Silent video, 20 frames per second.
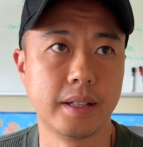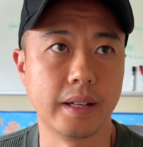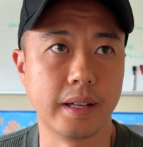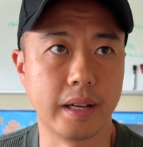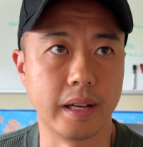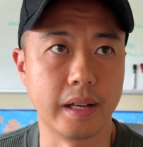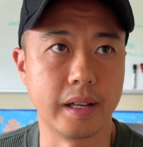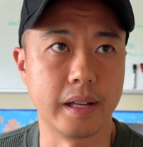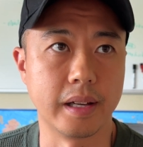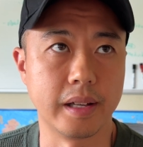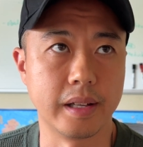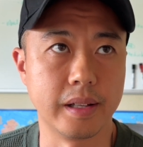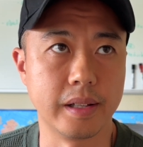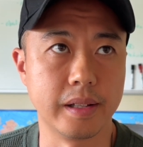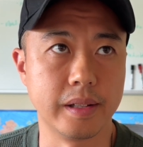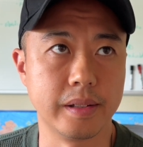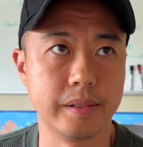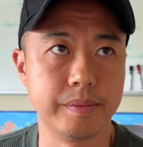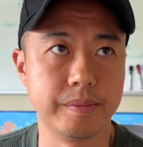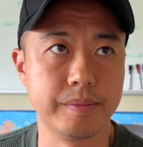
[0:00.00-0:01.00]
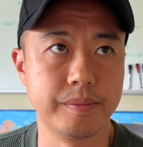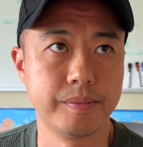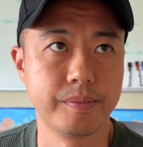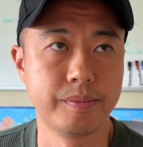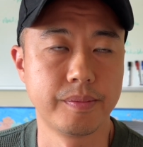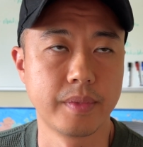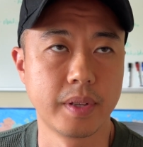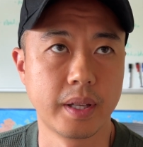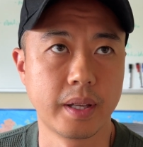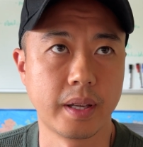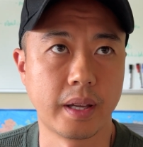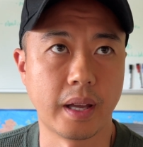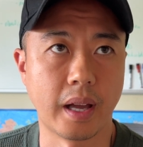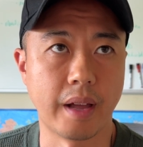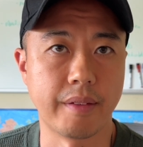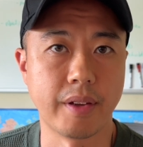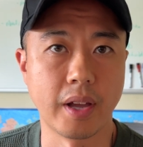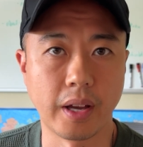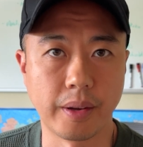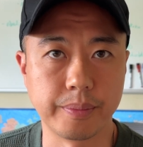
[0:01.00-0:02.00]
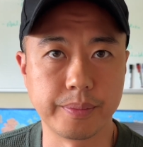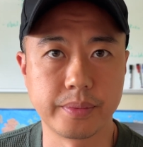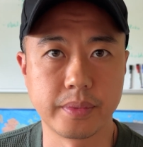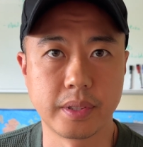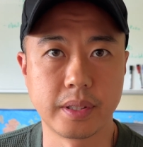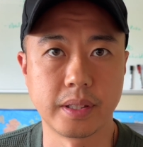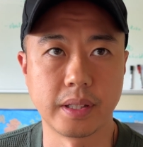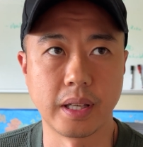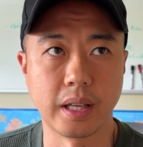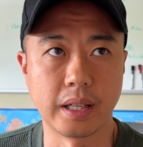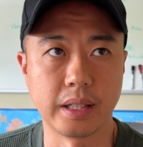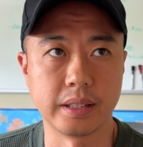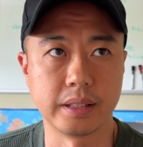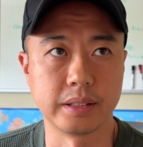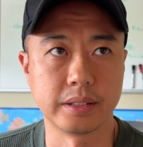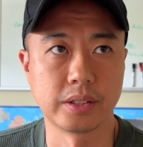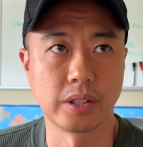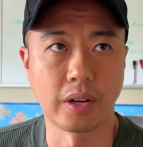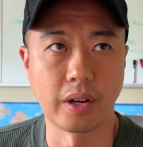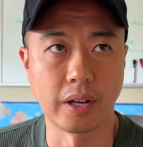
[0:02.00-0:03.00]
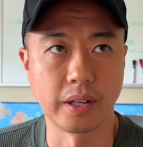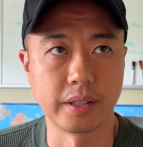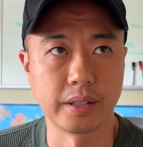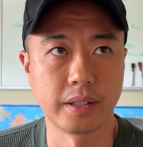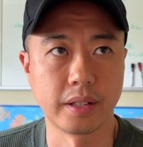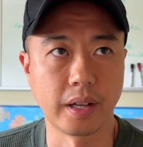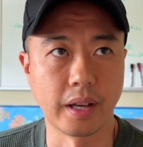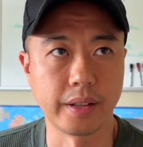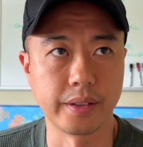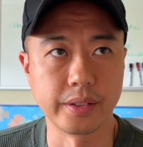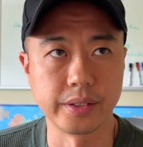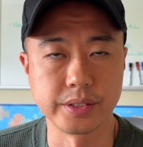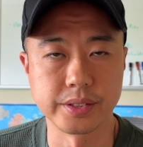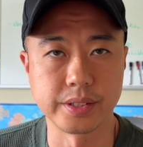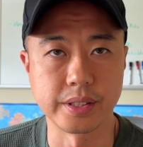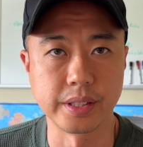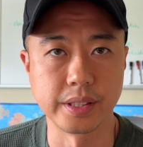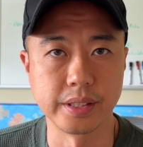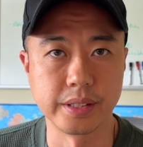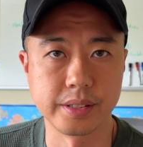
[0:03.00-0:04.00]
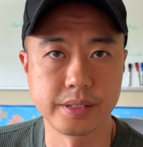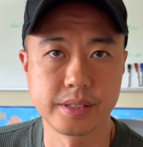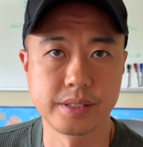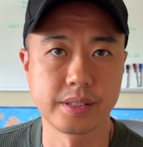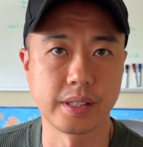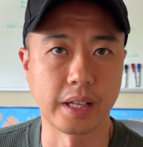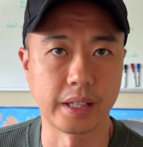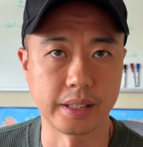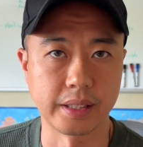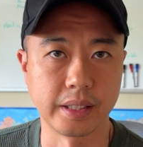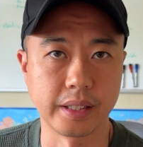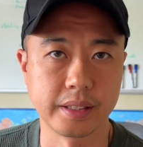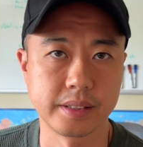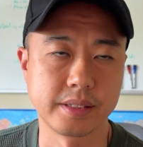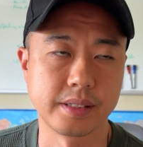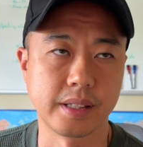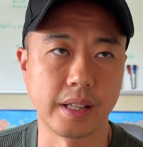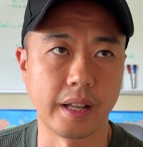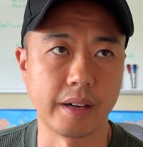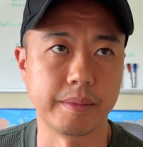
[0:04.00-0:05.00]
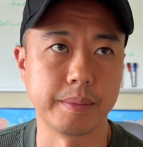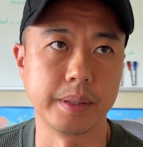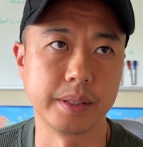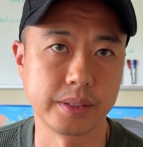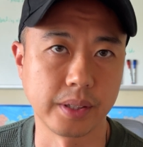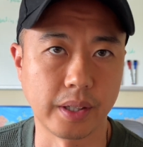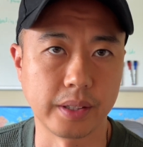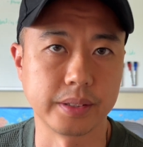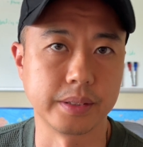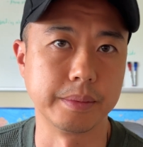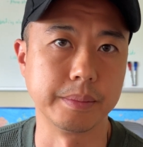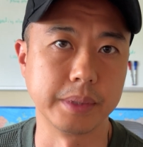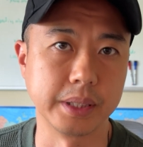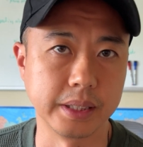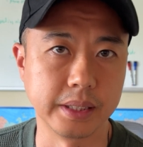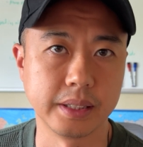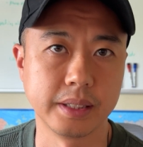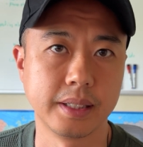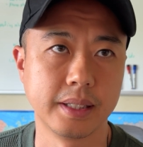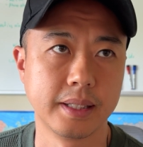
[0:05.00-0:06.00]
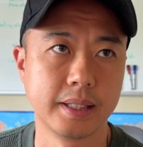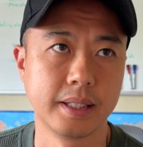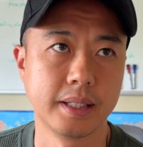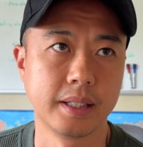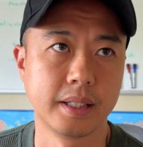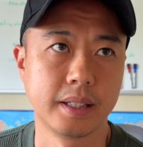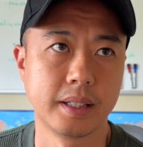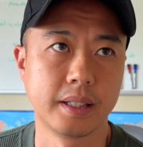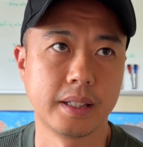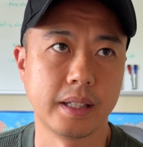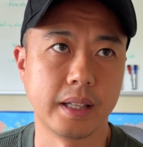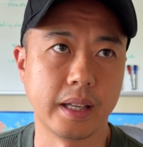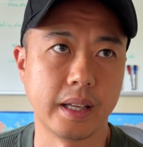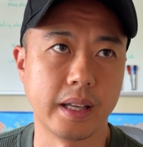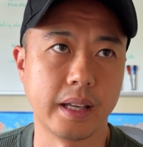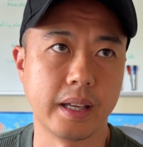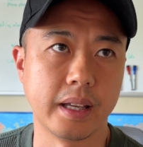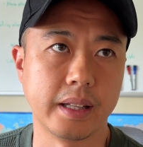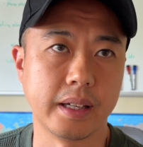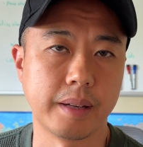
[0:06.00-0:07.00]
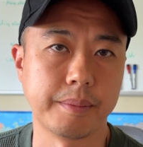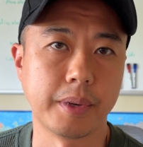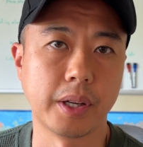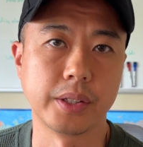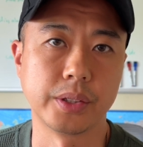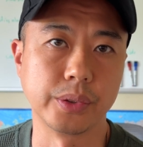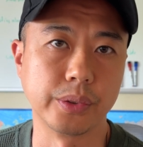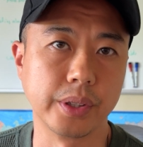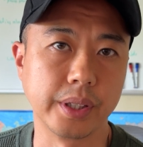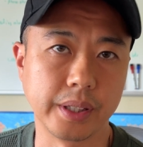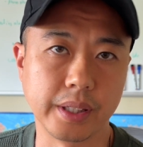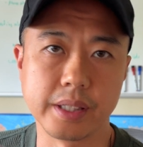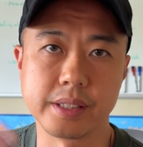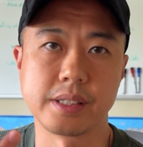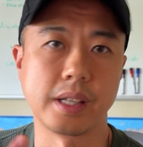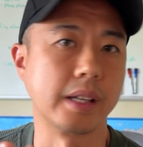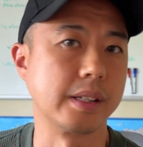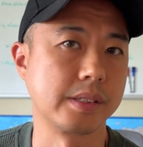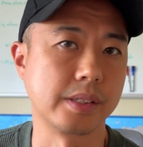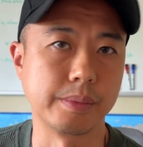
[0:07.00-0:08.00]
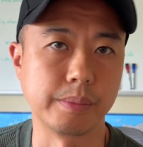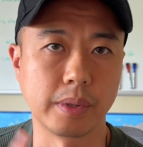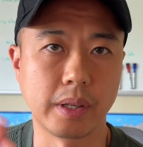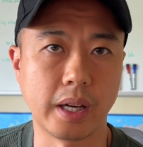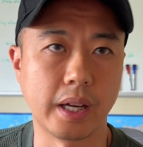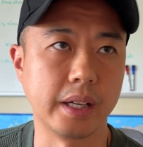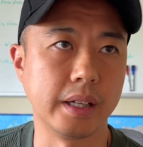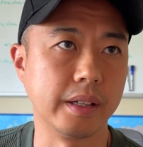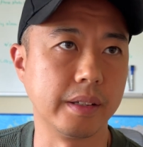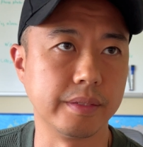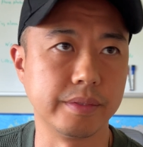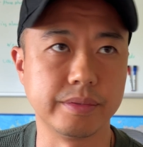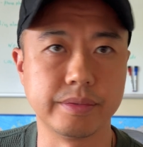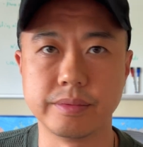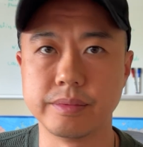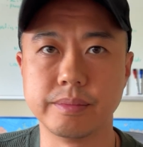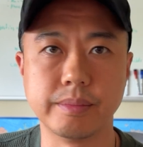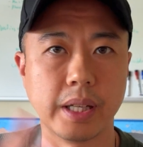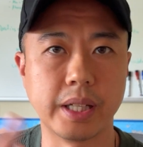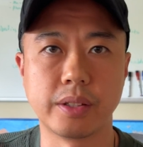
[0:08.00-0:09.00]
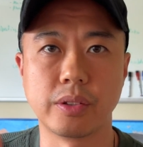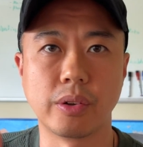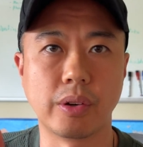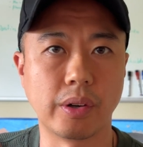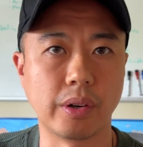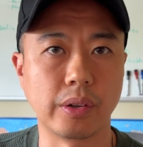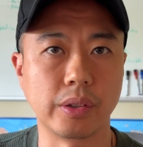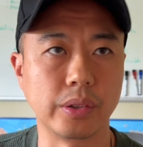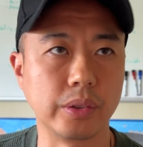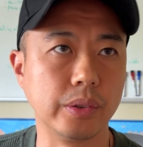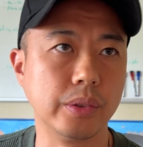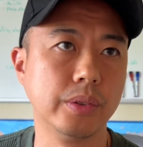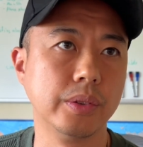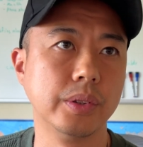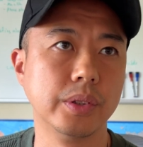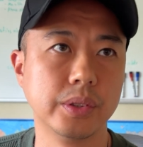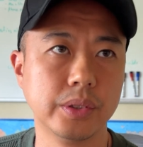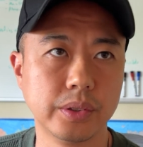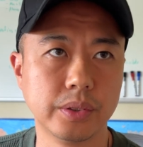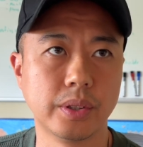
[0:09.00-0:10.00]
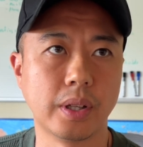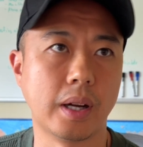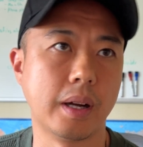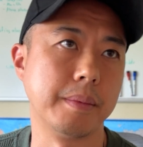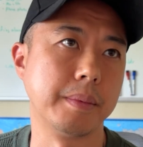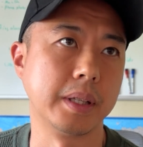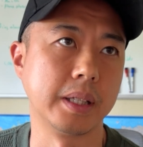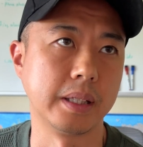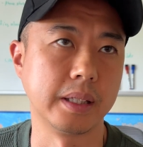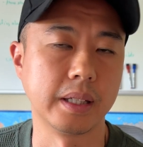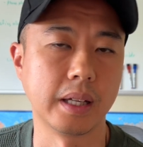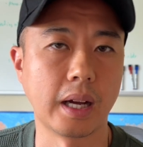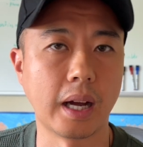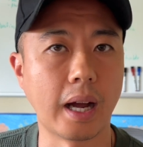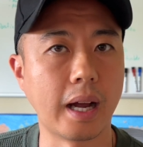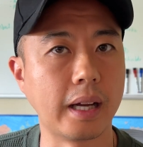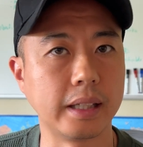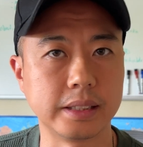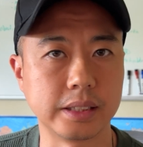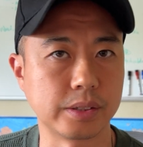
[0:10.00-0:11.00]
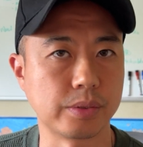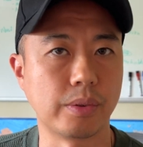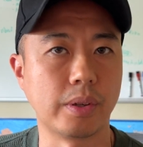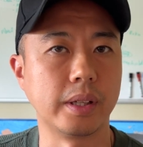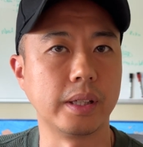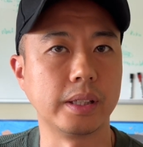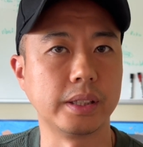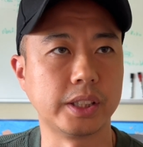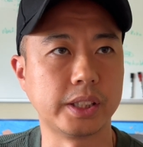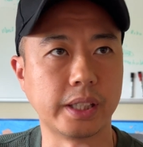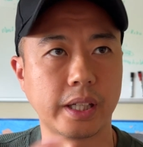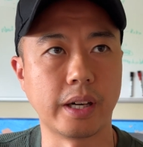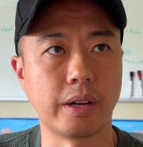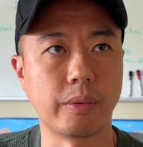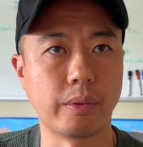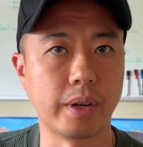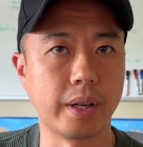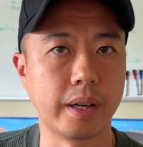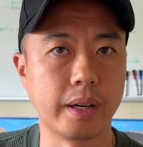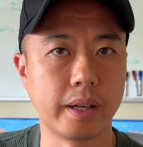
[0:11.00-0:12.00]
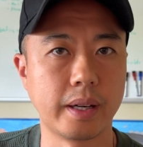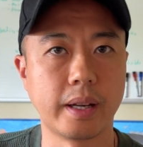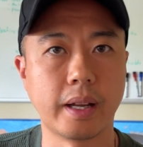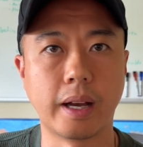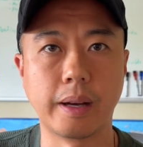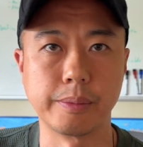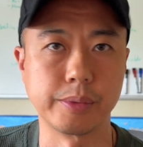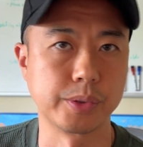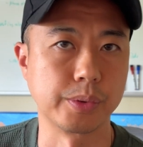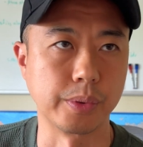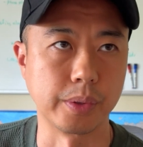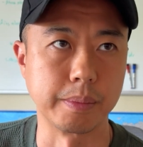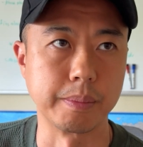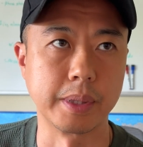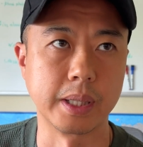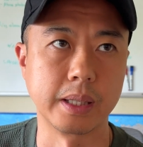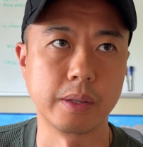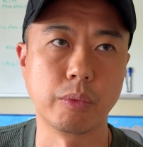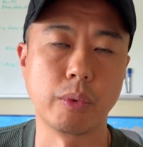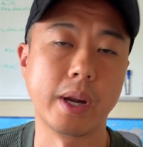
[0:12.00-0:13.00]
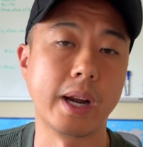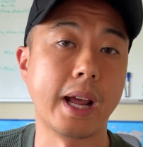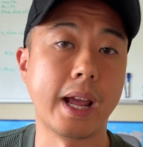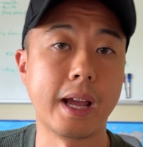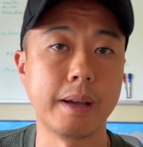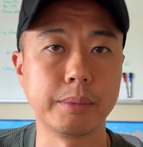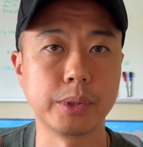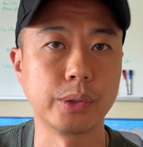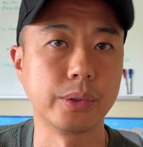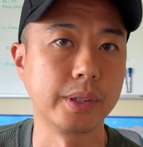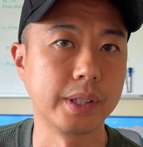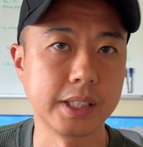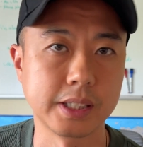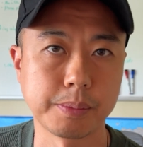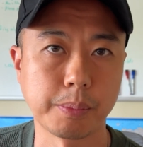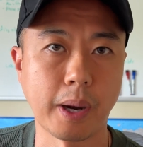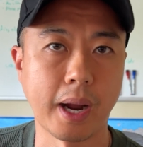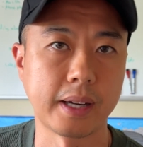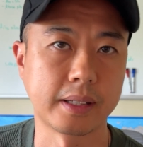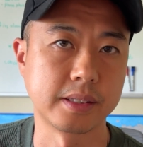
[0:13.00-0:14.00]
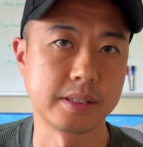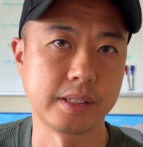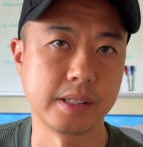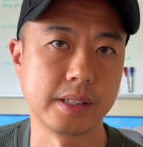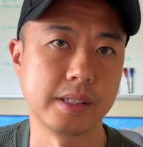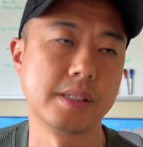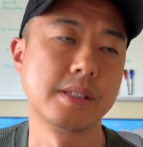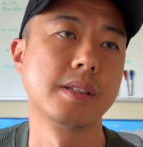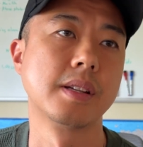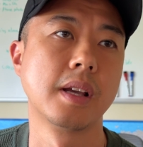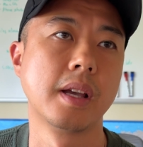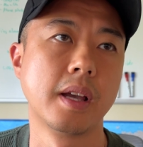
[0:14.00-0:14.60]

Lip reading: Um, I've helped and taught others these techniques that have been taught to me. And I'm not doing this as some kind of mentor or guru. I mean, I just want to share what helps with me when I am doing these practices.